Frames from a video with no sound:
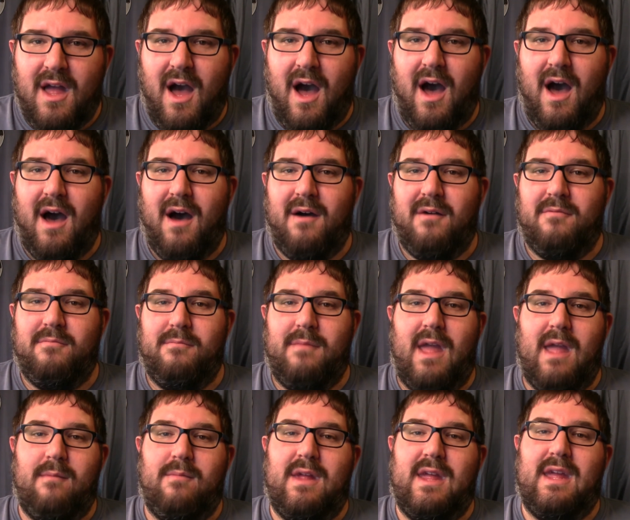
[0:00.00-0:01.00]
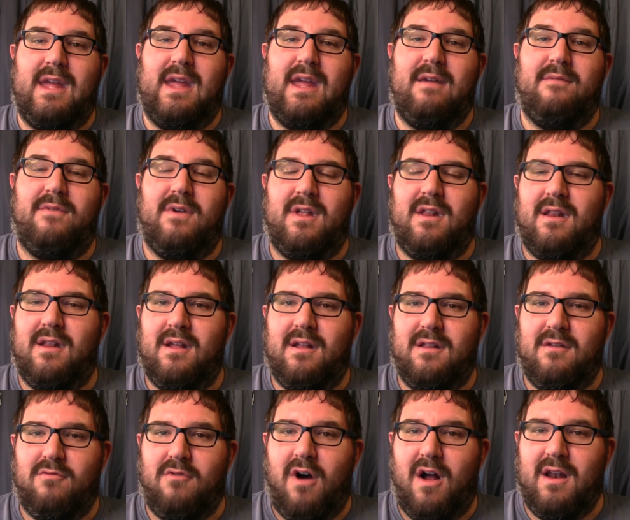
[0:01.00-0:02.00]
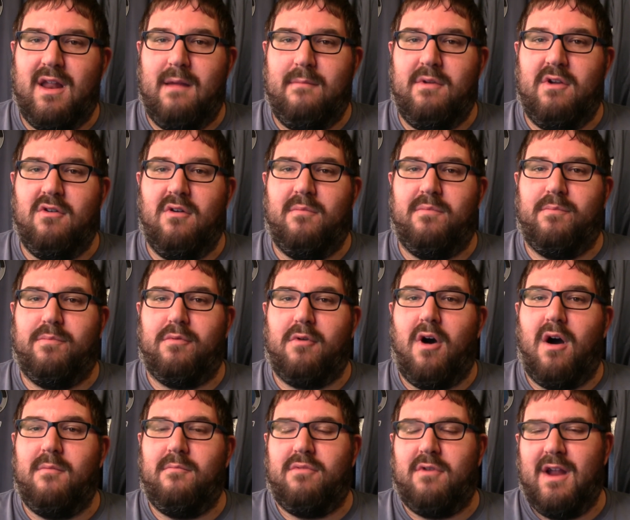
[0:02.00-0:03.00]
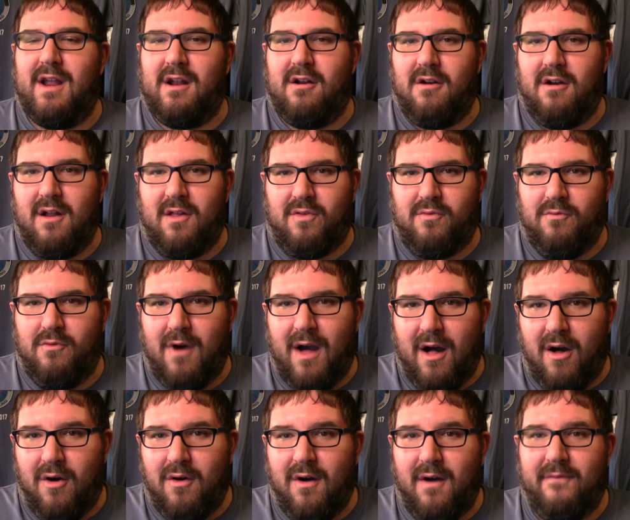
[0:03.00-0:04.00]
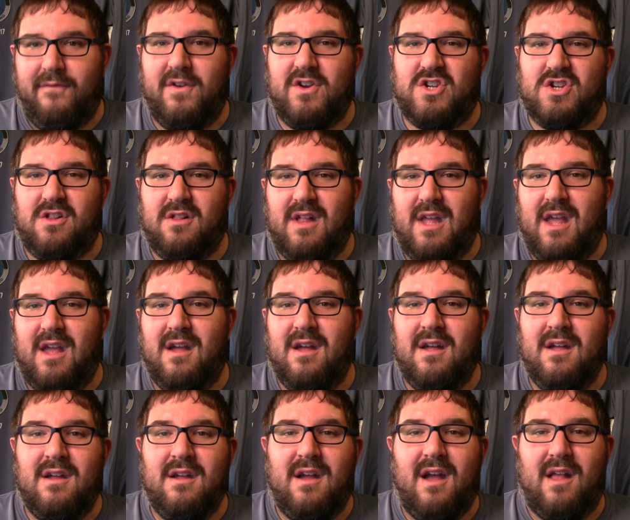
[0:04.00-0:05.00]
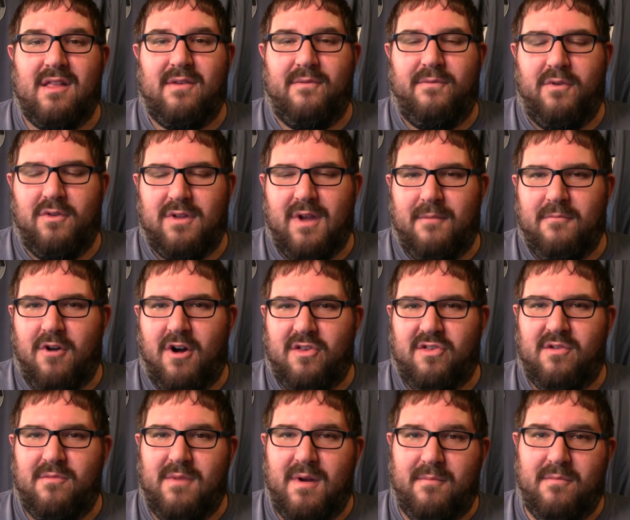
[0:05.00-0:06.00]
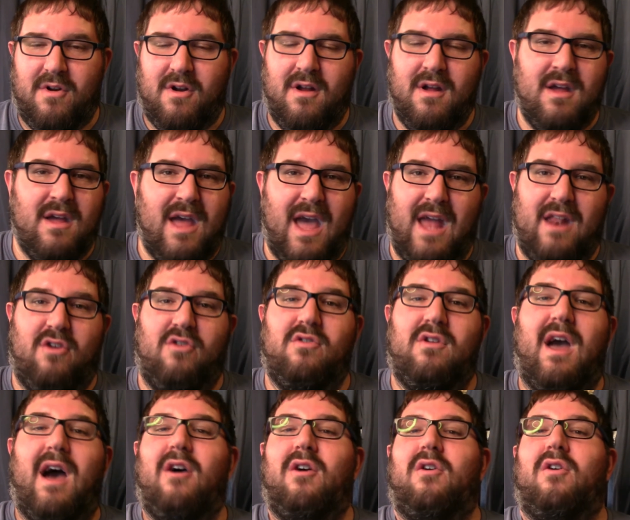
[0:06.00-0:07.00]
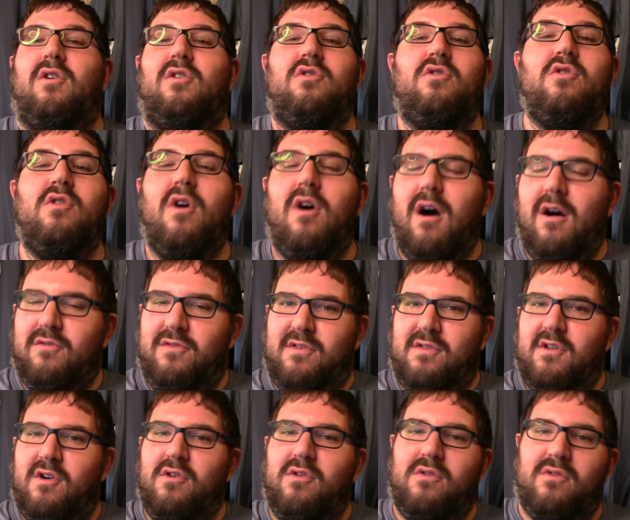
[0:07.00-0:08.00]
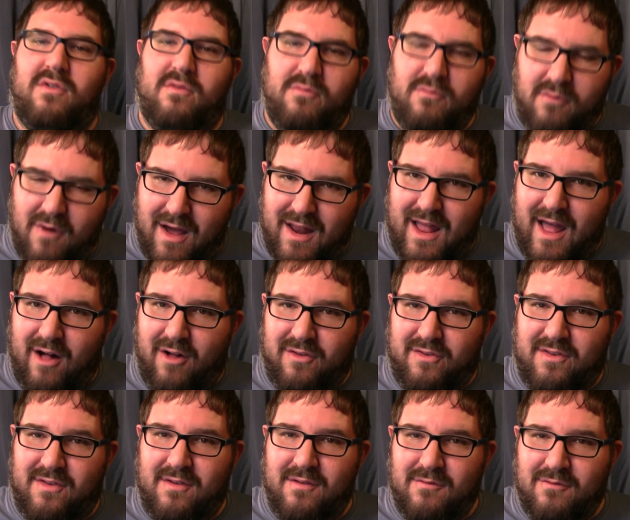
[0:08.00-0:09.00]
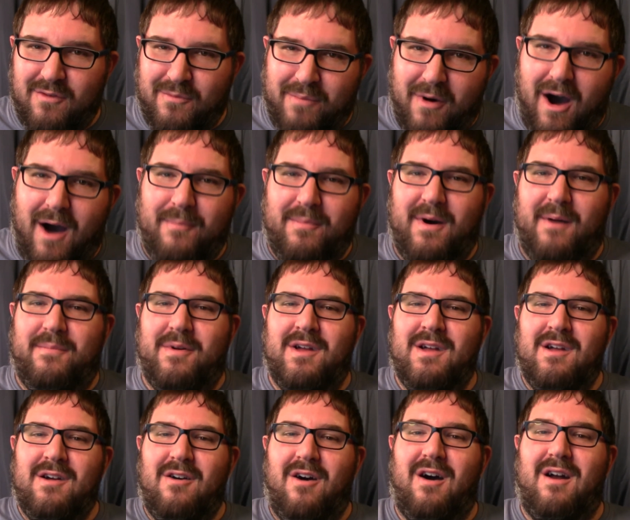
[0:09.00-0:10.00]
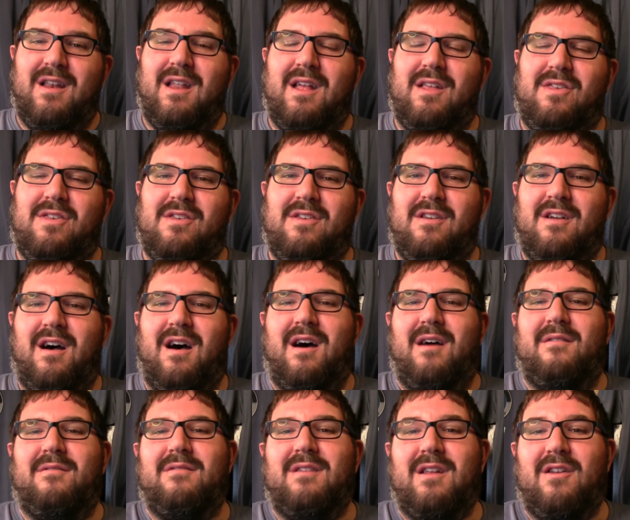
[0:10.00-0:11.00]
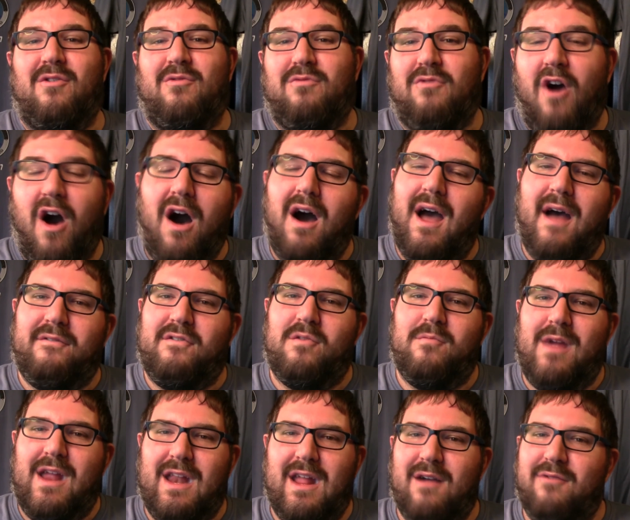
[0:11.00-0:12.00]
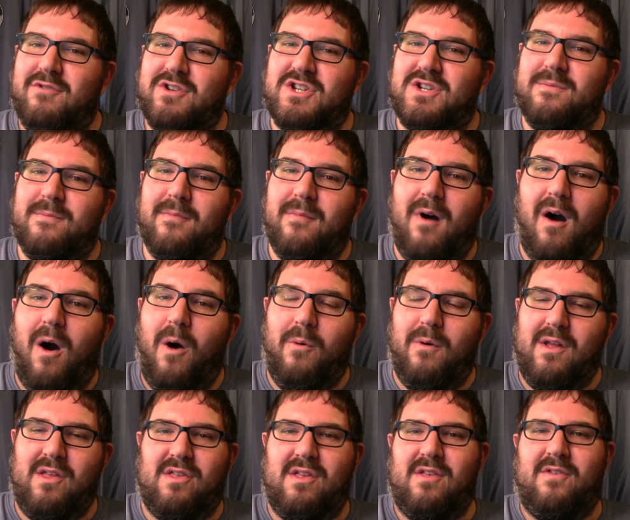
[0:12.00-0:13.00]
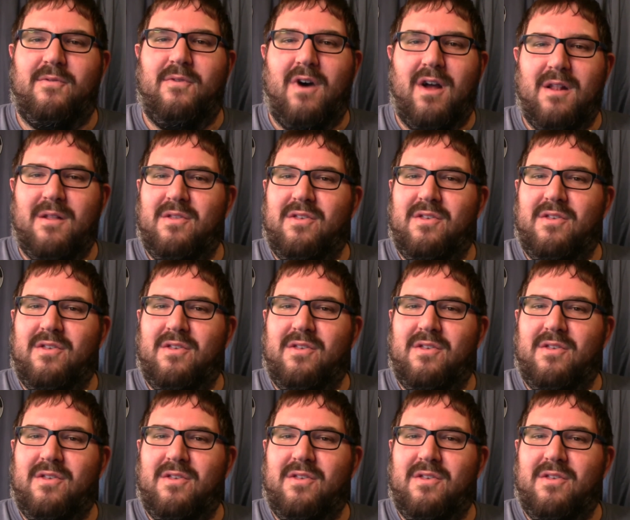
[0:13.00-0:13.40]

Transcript: Uh, maybe even the Raw debut of Bron Breakker as well, officially as a full-time roster member. And who now? Who else knows what else will pop up? on this, uh, you know, Raw after Mania, which always is fun.